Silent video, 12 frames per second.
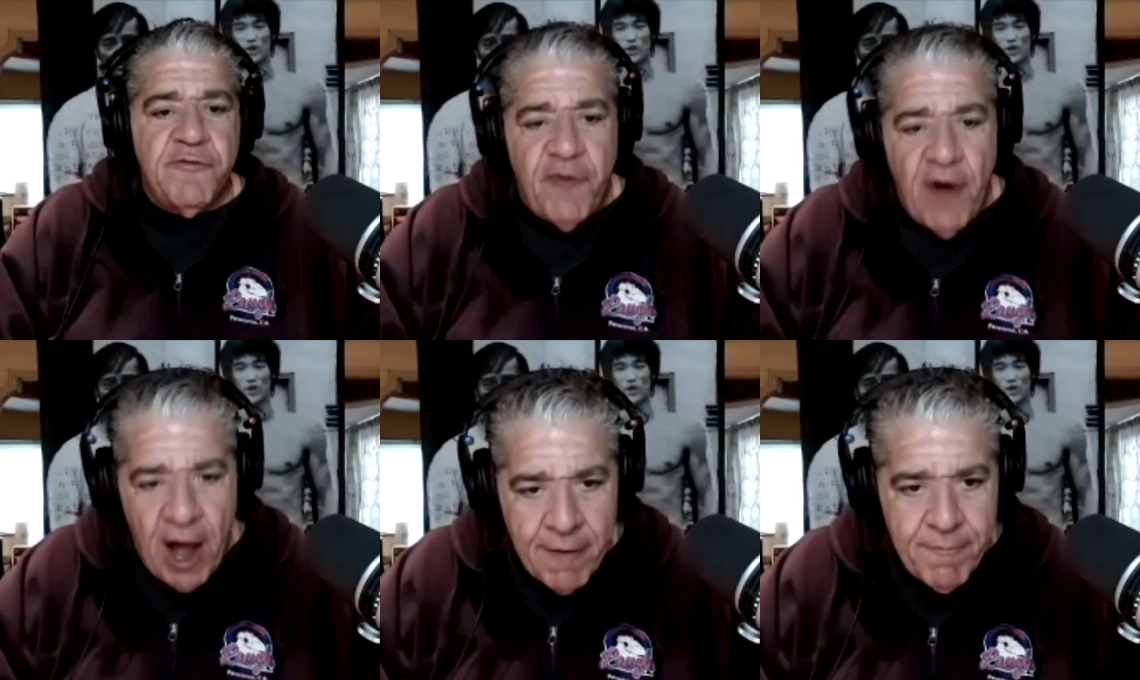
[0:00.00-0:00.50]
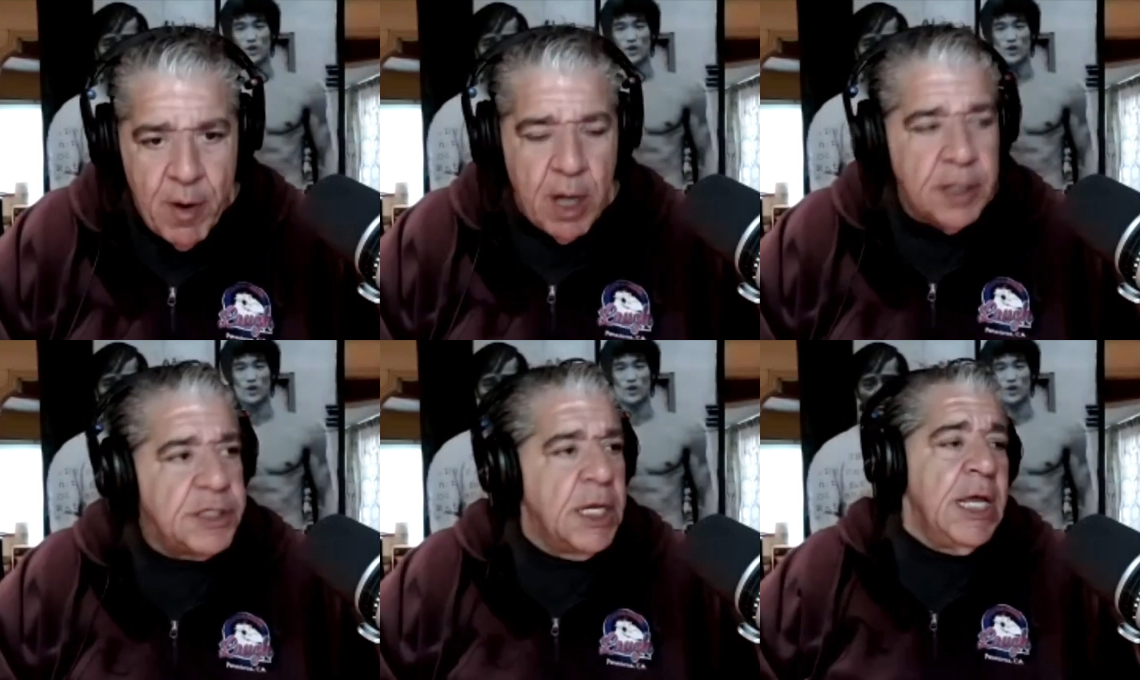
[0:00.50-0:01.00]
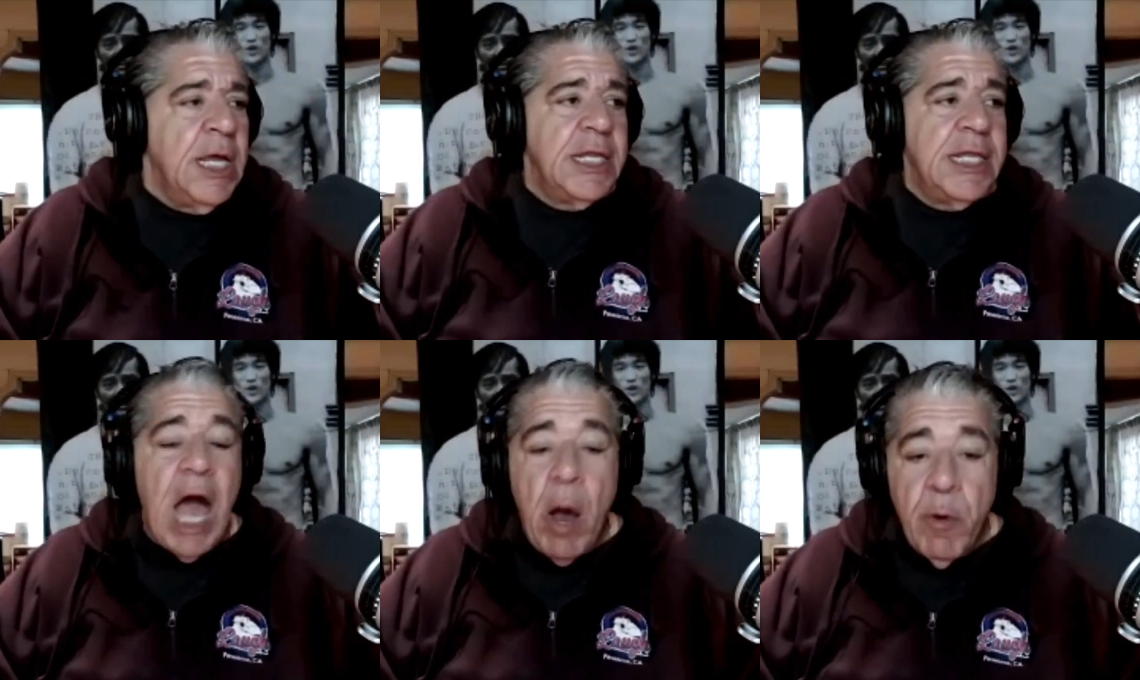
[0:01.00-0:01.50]
Speaker 1: five months.
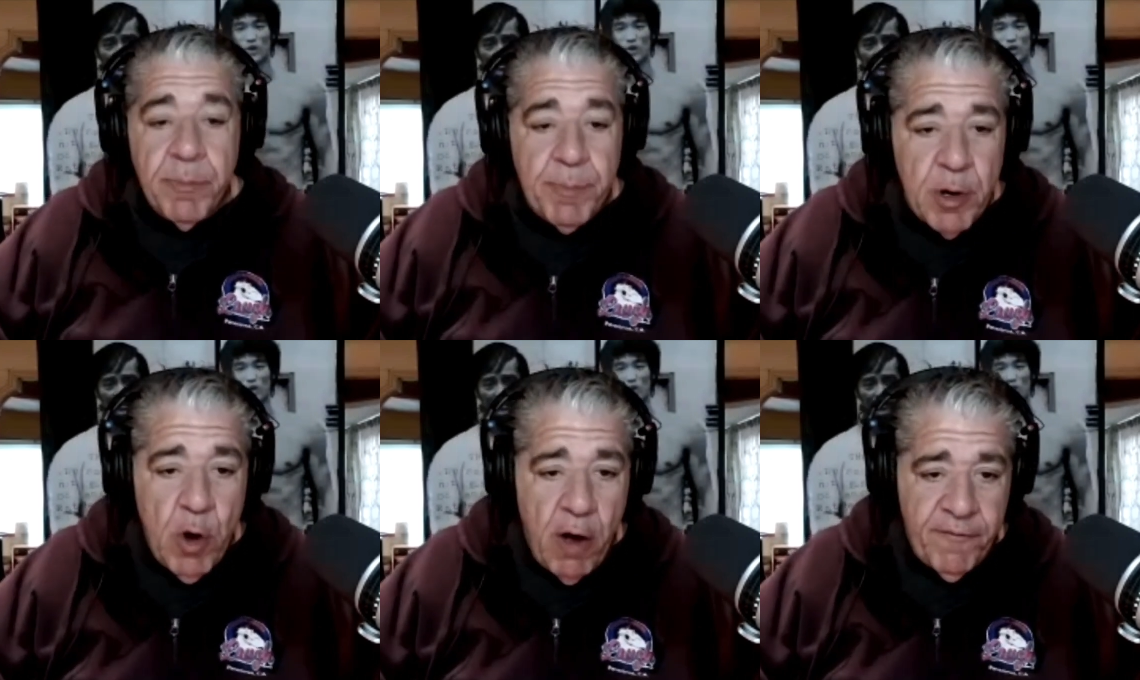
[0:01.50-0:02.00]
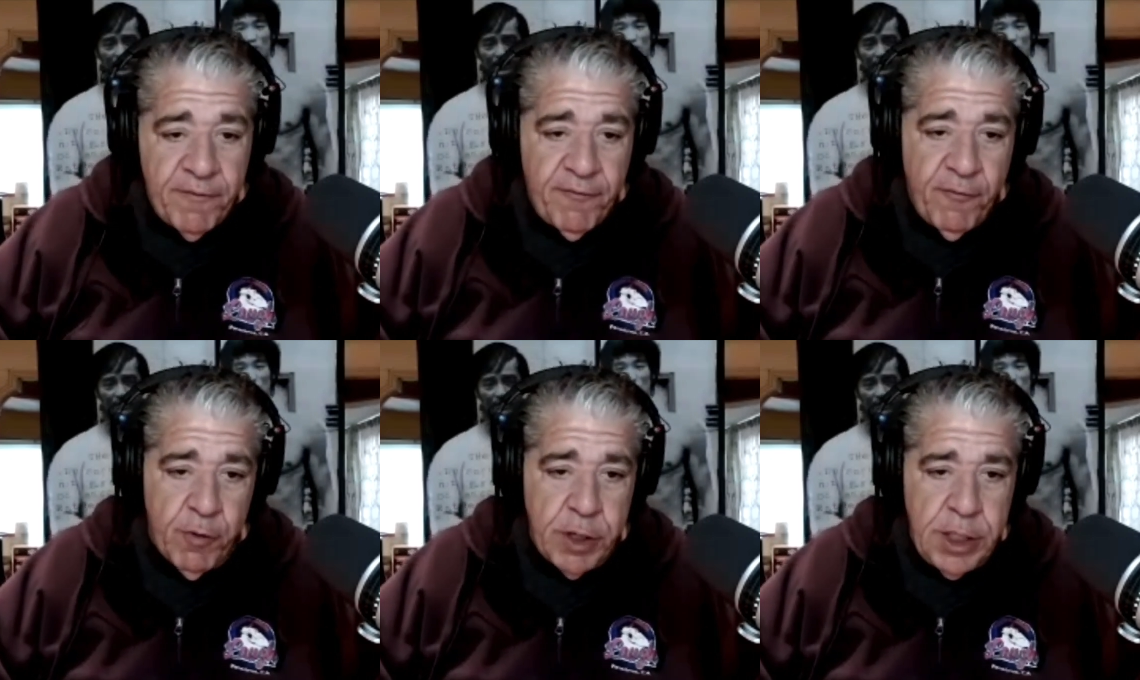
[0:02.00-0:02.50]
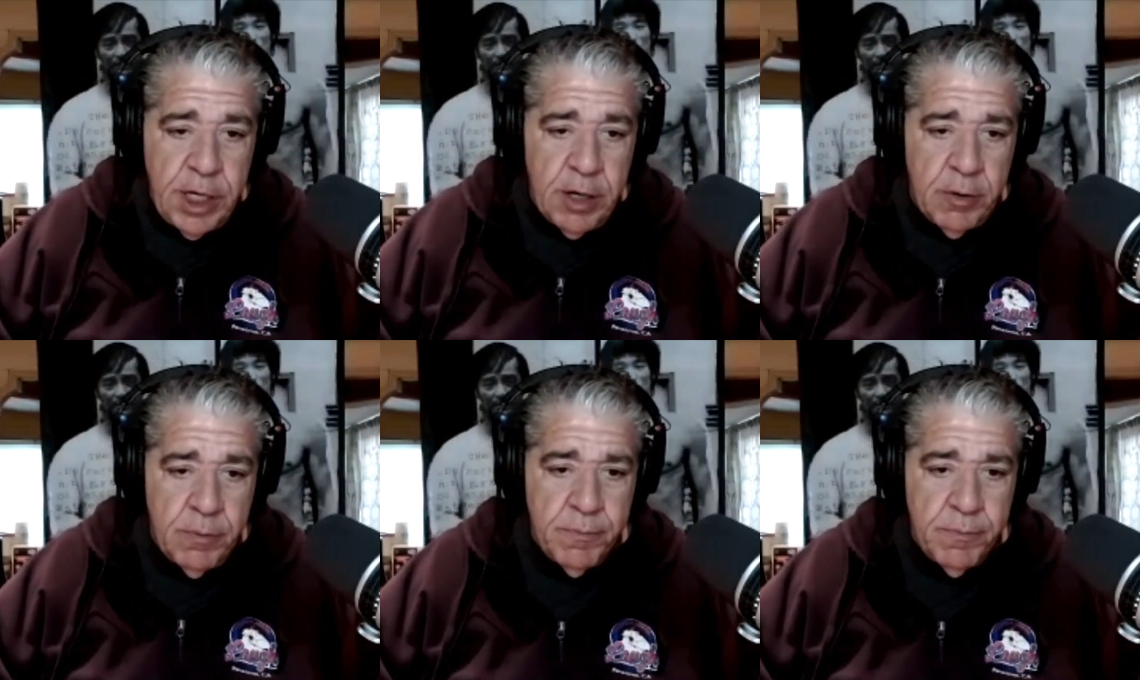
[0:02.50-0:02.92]
Now we've been off it for a year